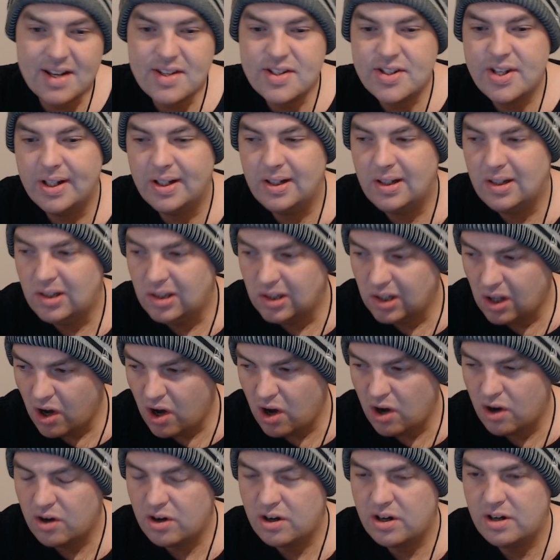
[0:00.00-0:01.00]

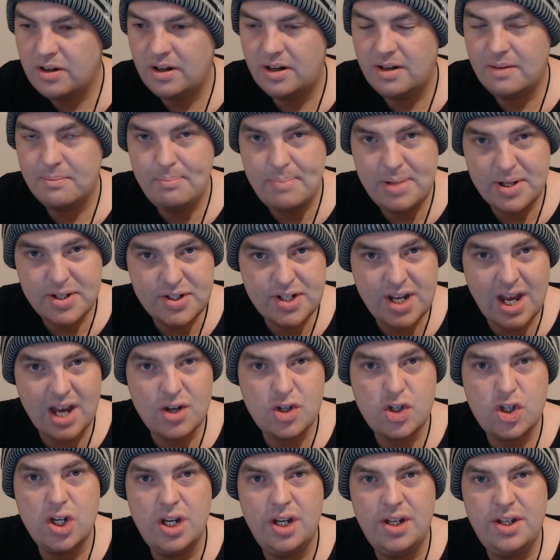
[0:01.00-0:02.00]
long
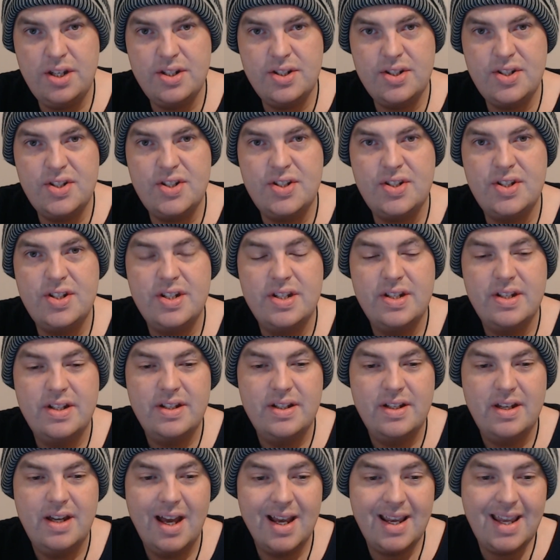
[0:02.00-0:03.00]
possessions
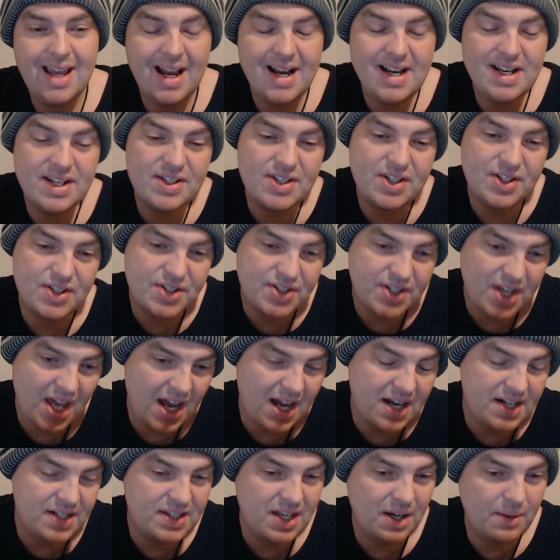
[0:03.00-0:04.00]
against a
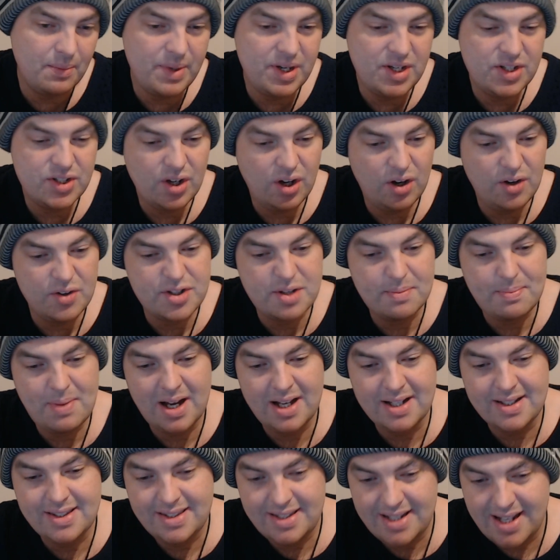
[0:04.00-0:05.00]
side that we talked
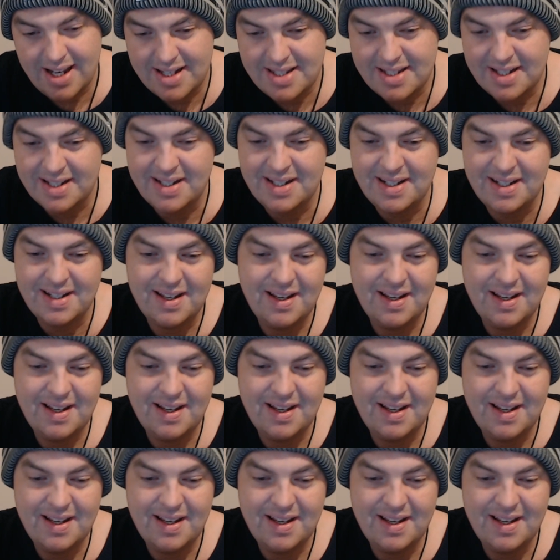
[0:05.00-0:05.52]
about didn't.